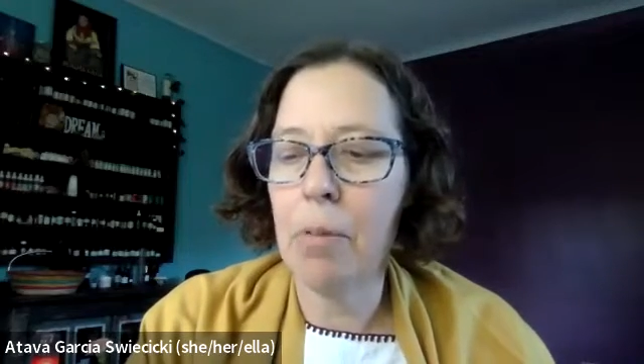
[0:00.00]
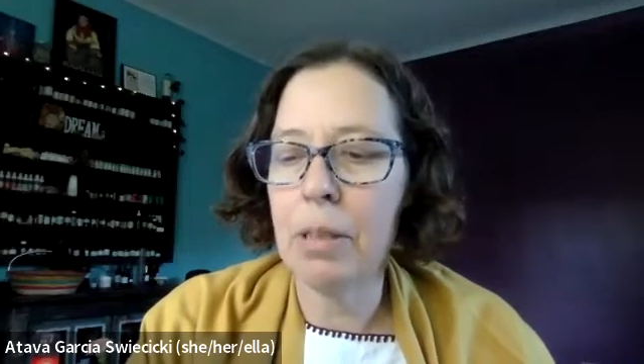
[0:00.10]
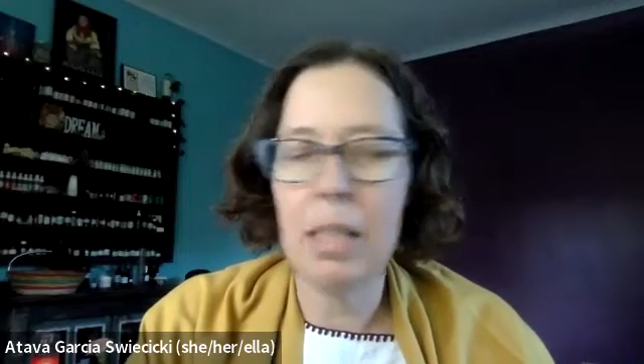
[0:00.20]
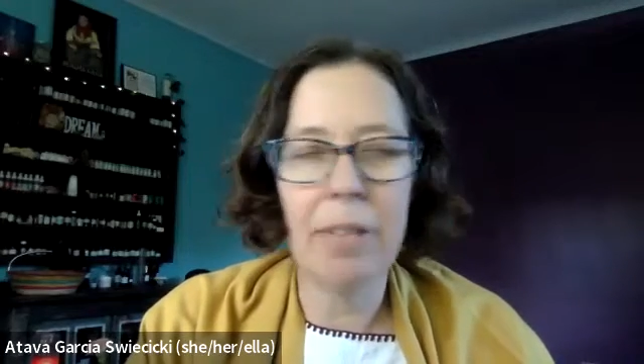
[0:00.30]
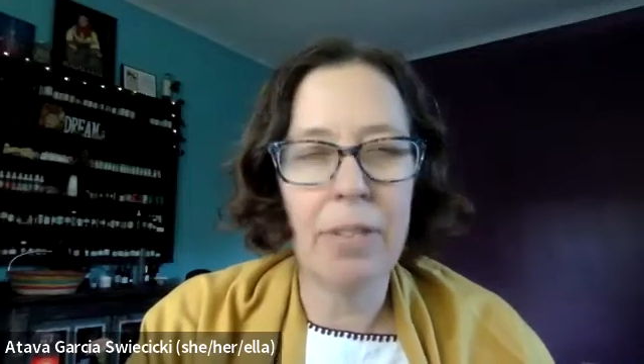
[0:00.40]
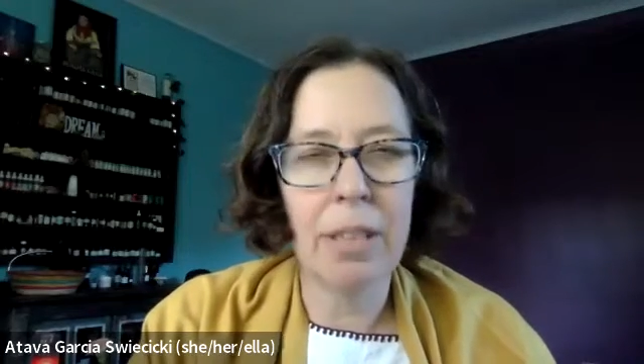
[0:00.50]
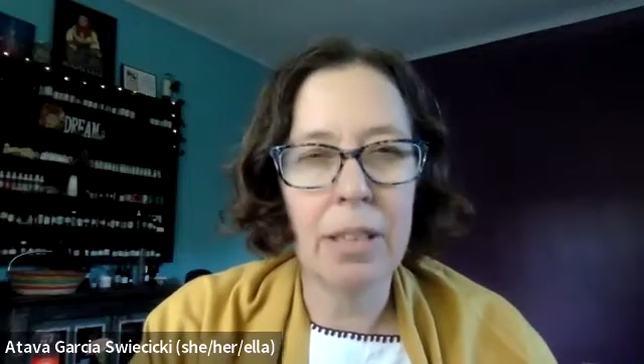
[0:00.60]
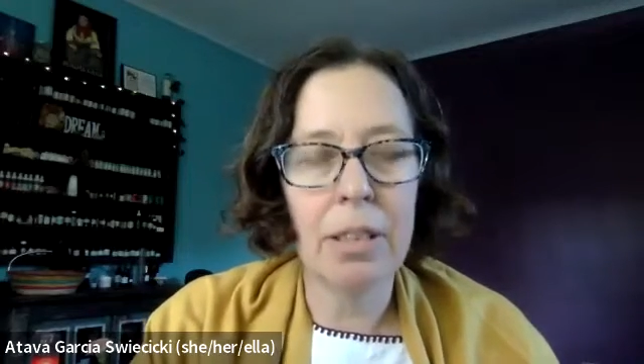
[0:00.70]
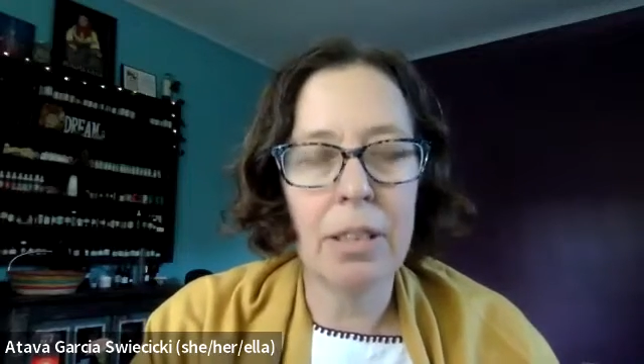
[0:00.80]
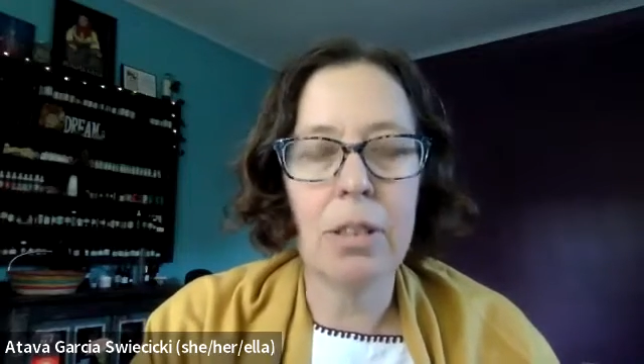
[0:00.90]
wasn't even
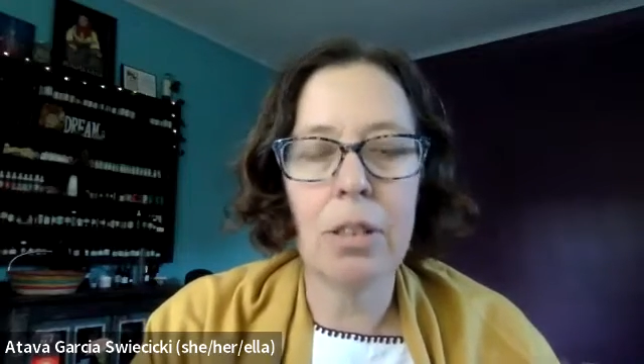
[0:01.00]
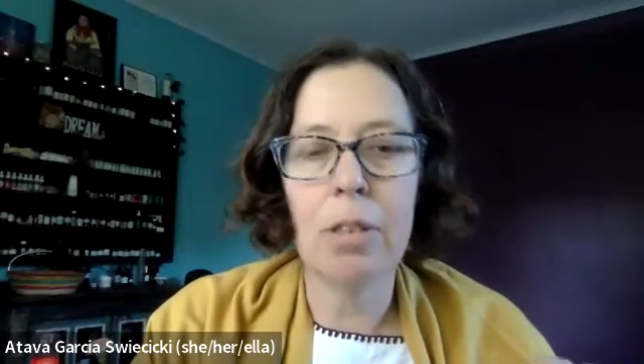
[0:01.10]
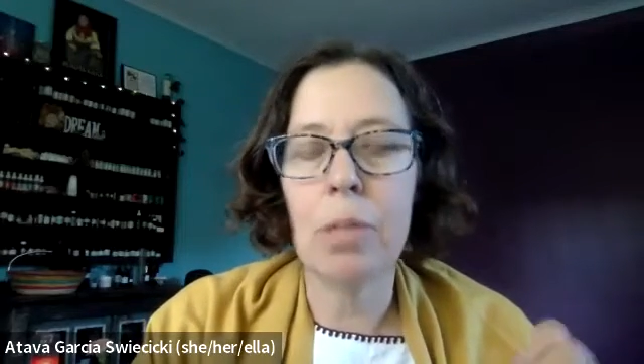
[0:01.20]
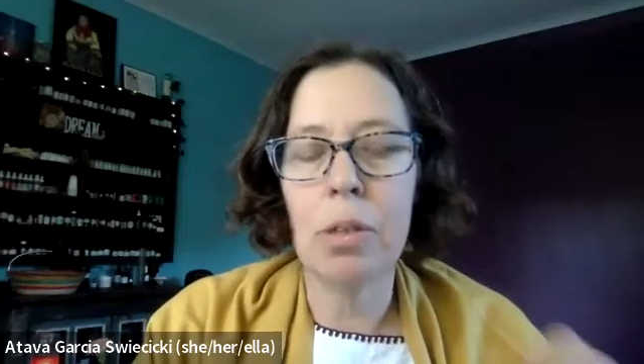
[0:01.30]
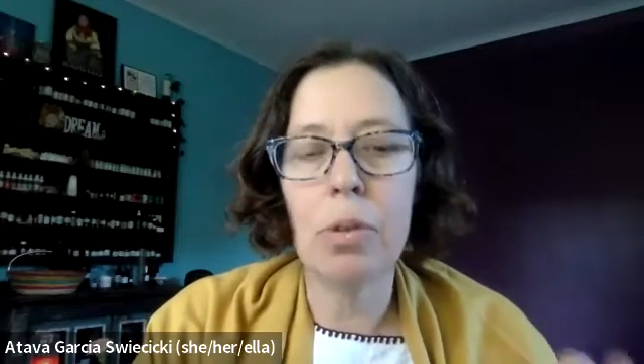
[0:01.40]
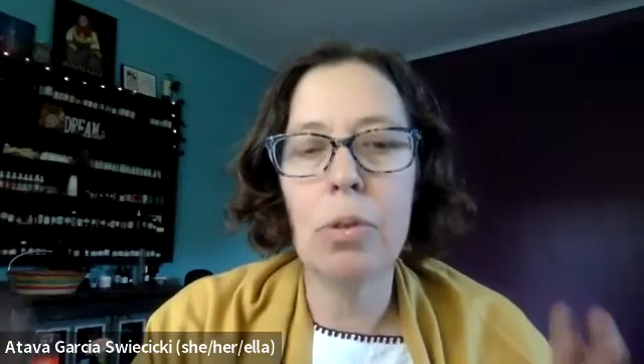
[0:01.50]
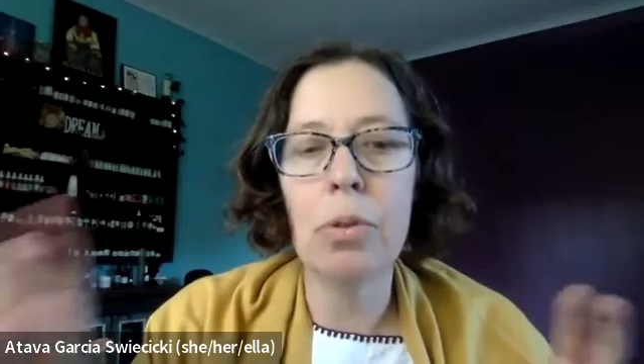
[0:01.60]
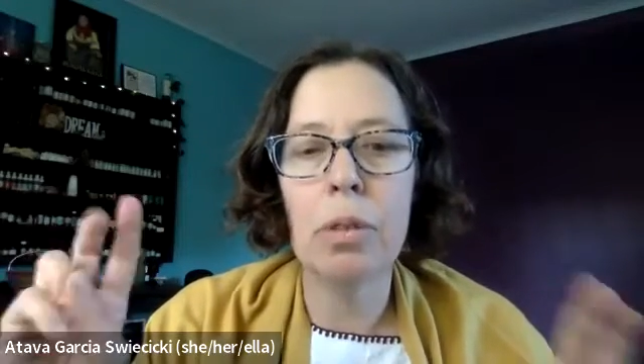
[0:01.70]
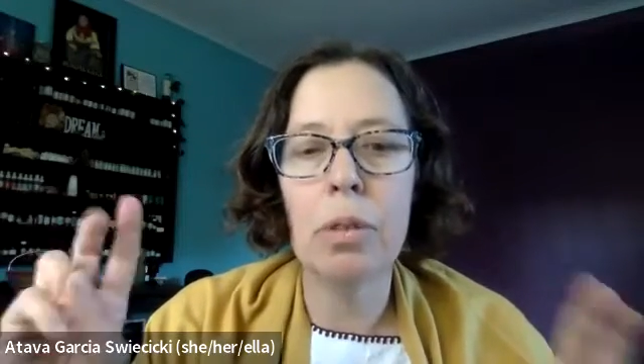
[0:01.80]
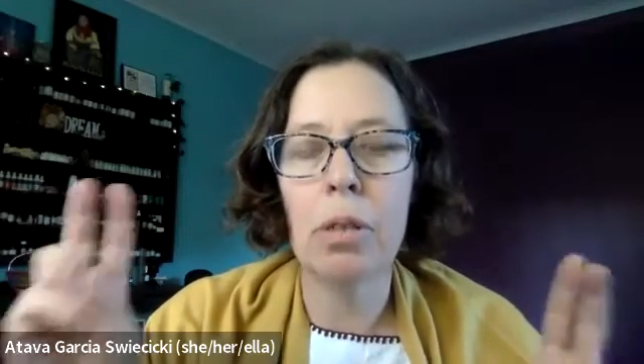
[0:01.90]
necessarily a term
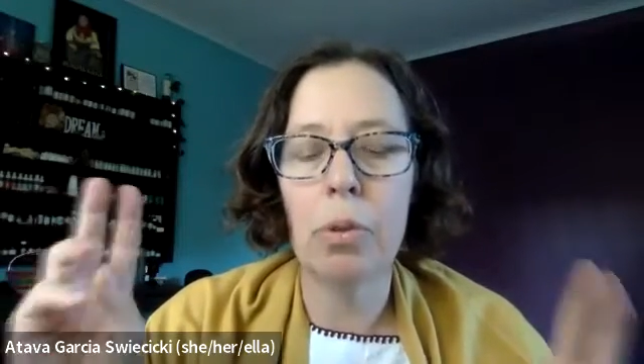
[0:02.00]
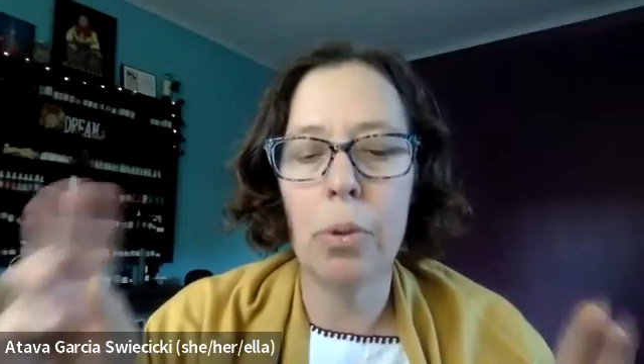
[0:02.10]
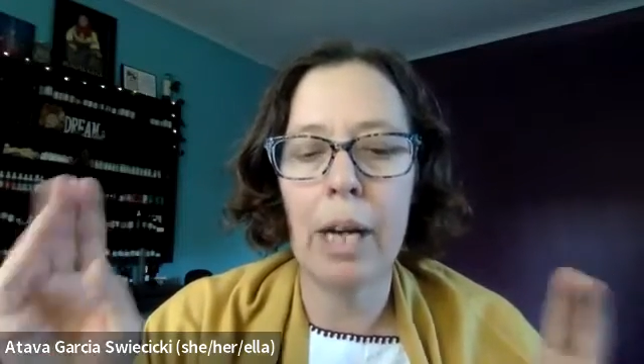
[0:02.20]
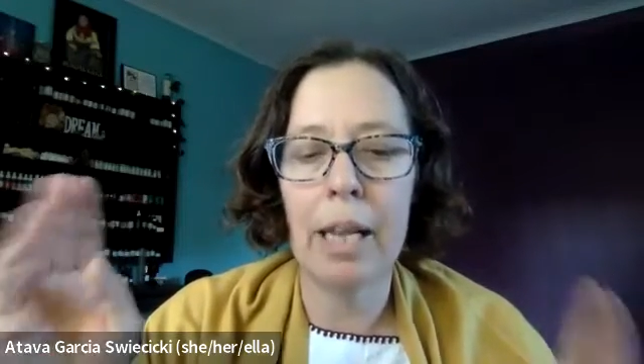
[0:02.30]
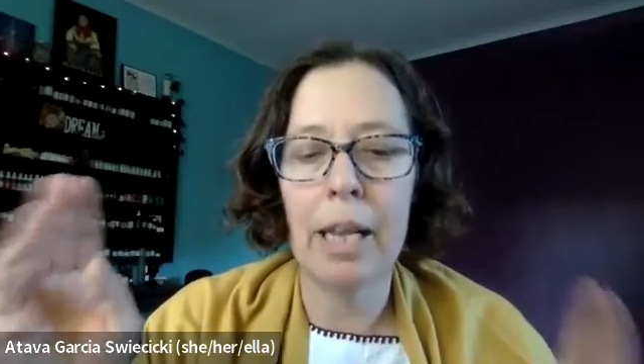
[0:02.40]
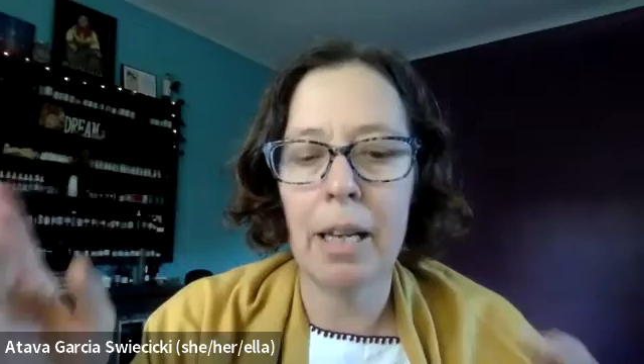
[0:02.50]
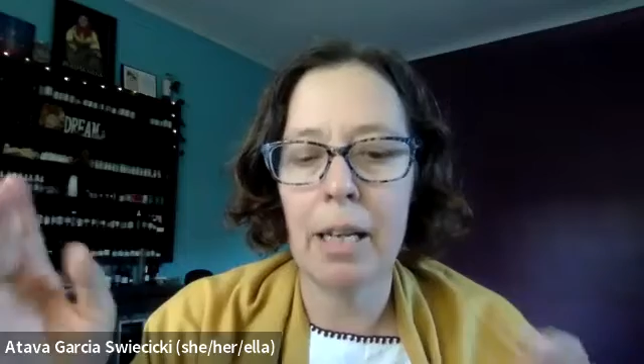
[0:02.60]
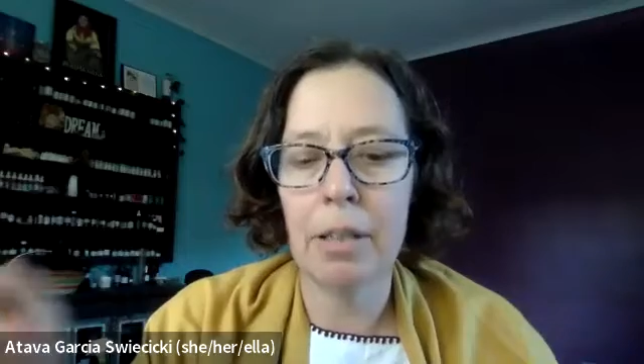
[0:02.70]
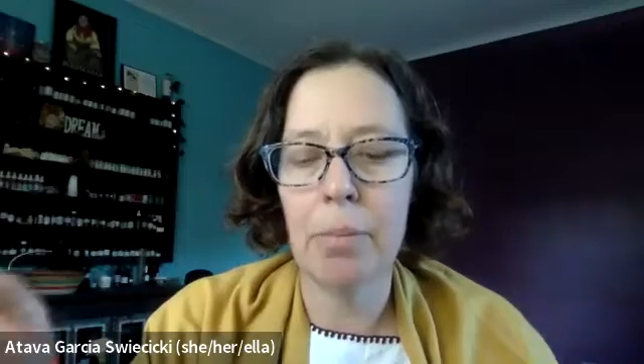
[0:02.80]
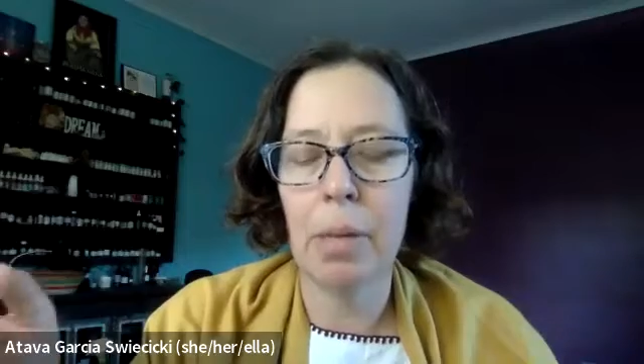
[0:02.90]
used,
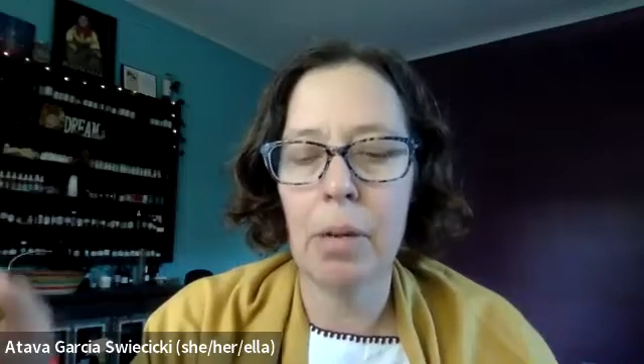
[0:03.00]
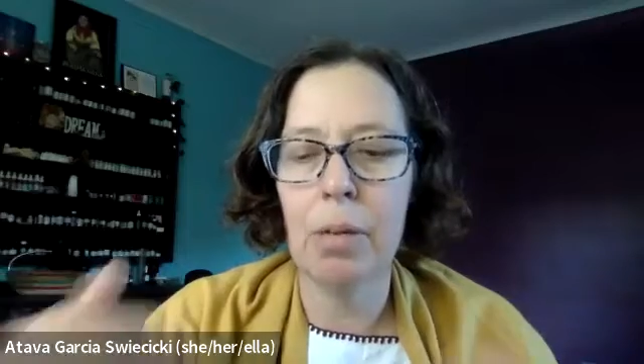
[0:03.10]
curanderismo.